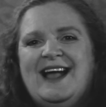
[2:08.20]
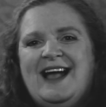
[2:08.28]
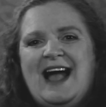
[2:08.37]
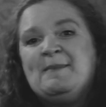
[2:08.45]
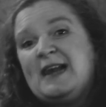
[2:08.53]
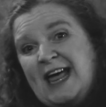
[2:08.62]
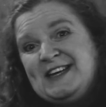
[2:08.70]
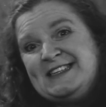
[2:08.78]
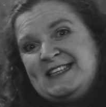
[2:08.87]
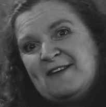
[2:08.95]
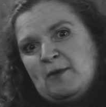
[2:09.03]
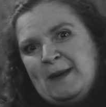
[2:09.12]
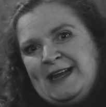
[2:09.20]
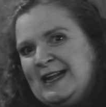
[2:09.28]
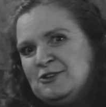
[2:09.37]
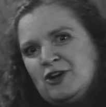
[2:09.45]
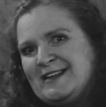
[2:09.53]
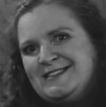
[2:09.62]
I'm glad he's never been
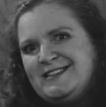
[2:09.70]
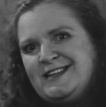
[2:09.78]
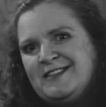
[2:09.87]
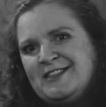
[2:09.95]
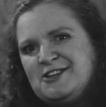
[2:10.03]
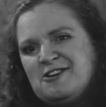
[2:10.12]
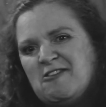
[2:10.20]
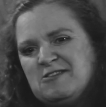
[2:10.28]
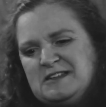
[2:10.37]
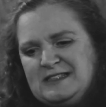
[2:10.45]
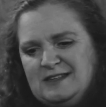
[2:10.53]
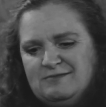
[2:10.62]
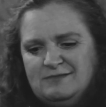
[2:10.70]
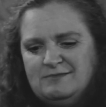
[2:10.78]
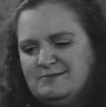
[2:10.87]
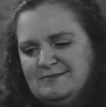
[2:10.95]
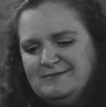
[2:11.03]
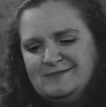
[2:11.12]
interested in the dogs.
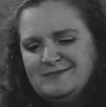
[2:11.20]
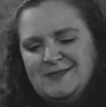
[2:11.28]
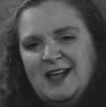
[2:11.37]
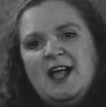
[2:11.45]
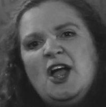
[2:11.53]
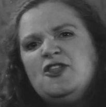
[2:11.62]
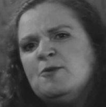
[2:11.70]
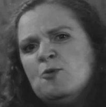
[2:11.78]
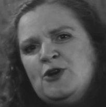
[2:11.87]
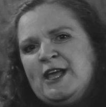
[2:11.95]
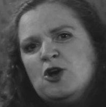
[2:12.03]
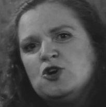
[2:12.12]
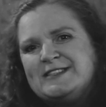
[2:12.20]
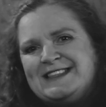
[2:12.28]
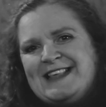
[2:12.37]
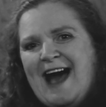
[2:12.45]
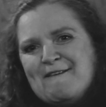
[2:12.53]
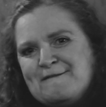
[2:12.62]
The money goes
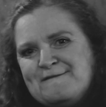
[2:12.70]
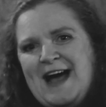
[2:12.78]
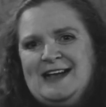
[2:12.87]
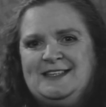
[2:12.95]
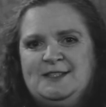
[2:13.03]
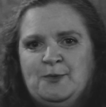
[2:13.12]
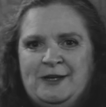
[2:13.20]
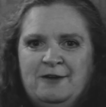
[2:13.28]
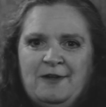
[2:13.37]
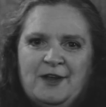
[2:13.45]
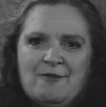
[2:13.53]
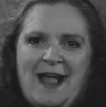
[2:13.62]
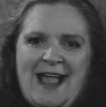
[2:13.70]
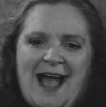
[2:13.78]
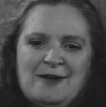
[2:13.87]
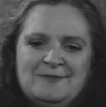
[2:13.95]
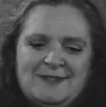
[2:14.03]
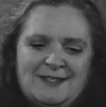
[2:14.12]
that fast when you're at the
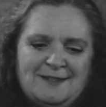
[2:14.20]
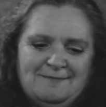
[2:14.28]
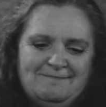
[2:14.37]
greyhounds.